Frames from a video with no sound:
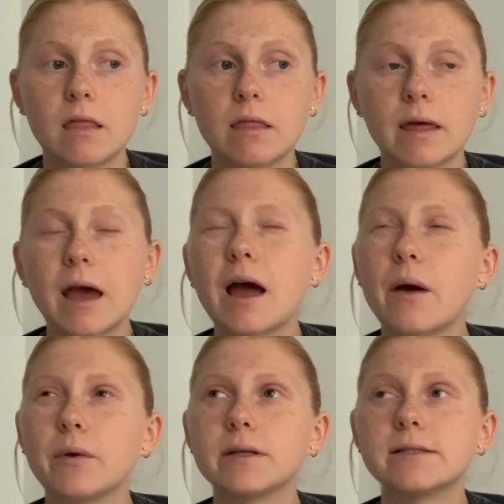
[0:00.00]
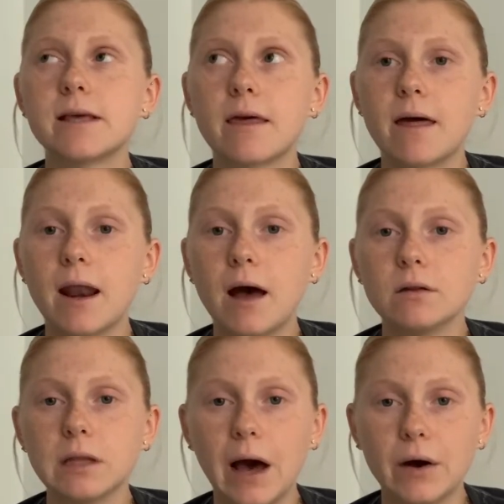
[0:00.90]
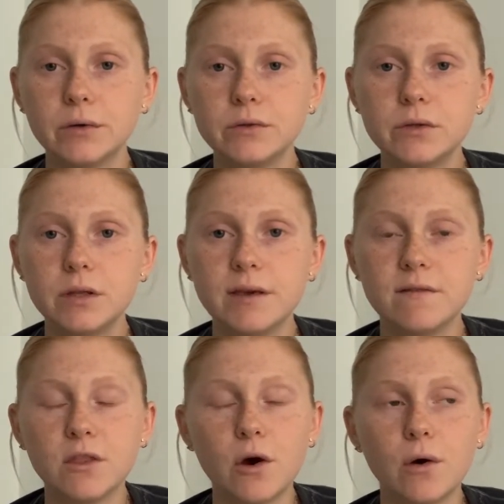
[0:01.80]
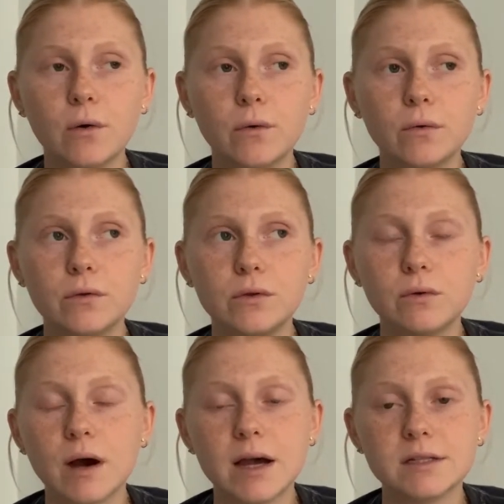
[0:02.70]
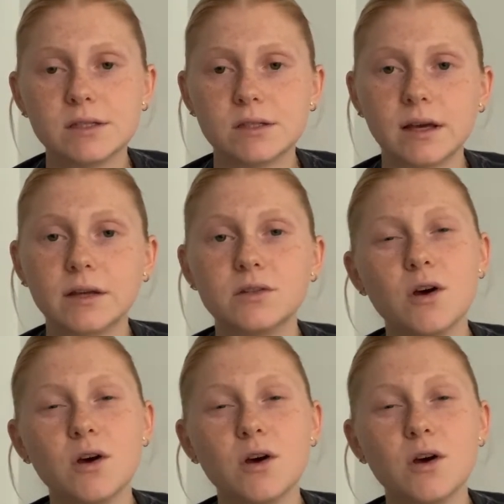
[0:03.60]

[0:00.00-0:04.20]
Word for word: like, I, I want to say that out loud, even though you guys, like,